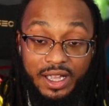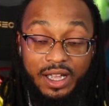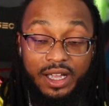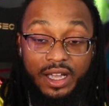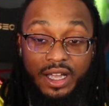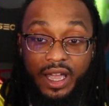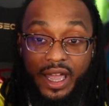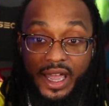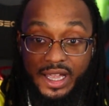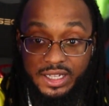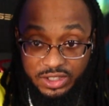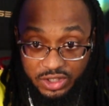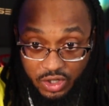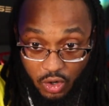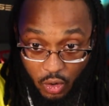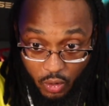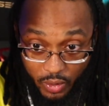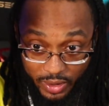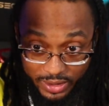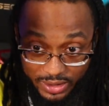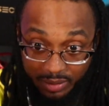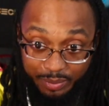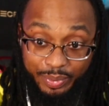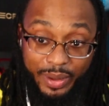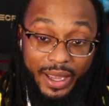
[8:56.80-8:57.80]
is going
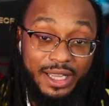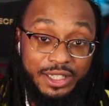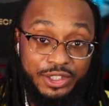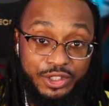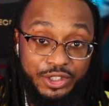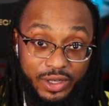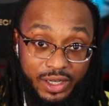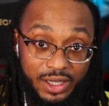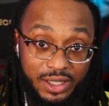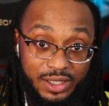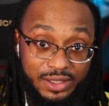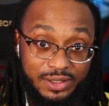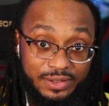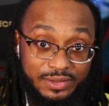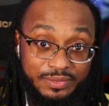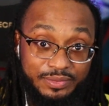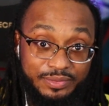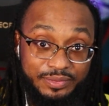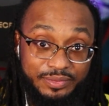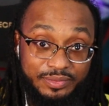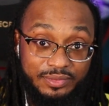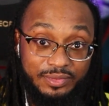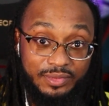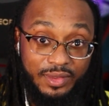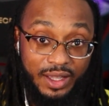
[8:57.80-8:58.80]
to Patreon.
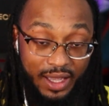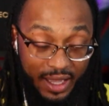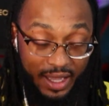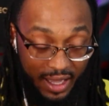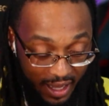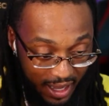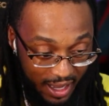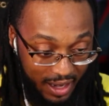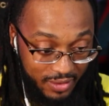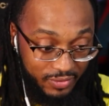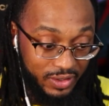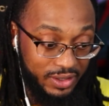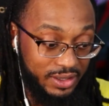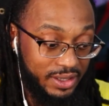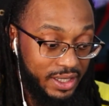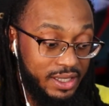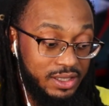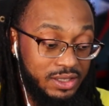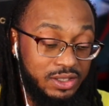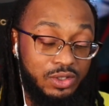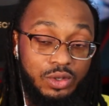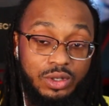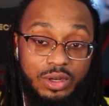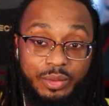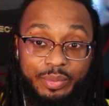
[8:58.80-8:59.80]
Everything is
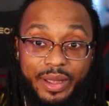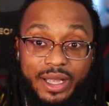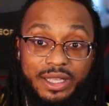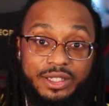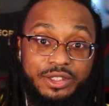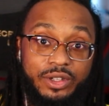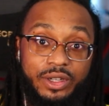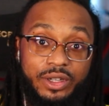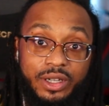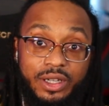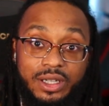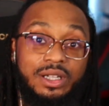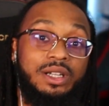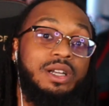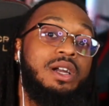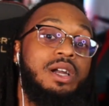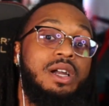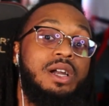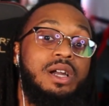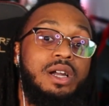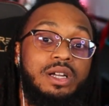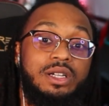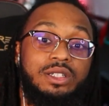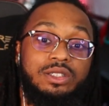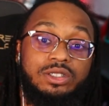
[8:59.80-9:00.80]
going to Patreon.
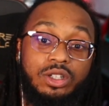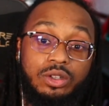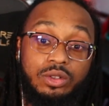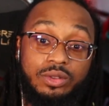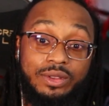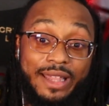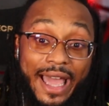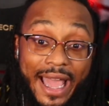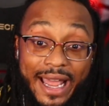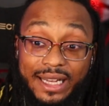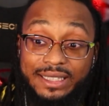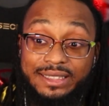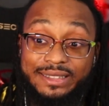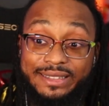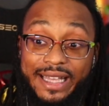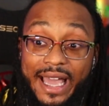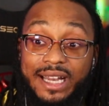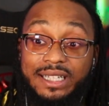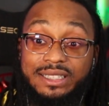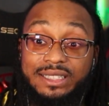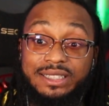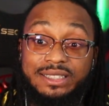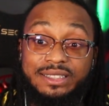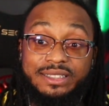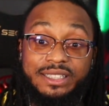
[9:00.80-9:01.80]
So that
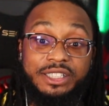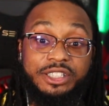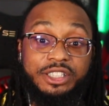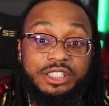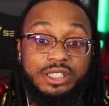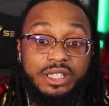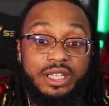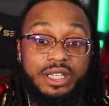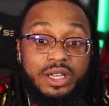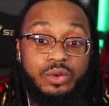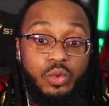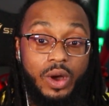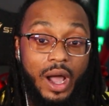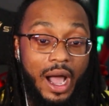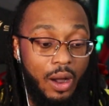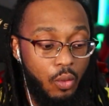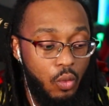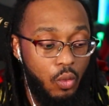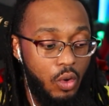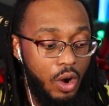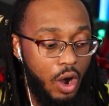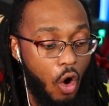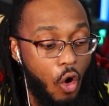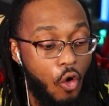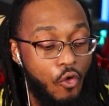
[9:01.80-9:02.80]
is essentially what I
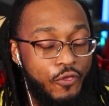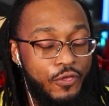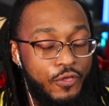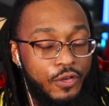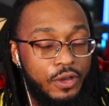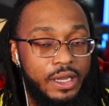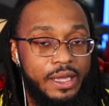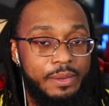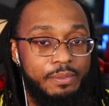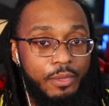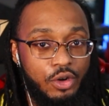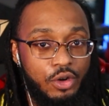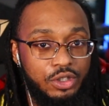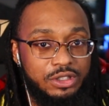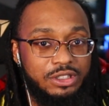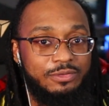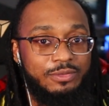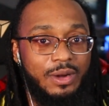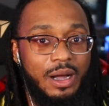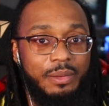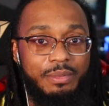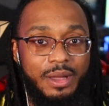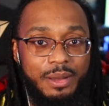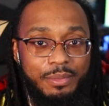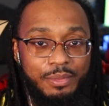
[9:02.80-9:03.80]
want. Hopefully most of
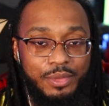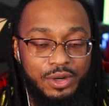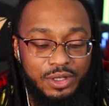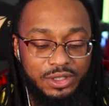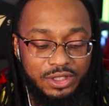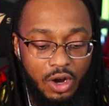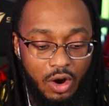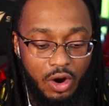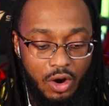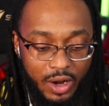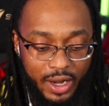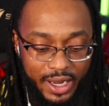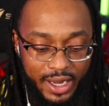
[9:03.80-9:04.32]
my members are in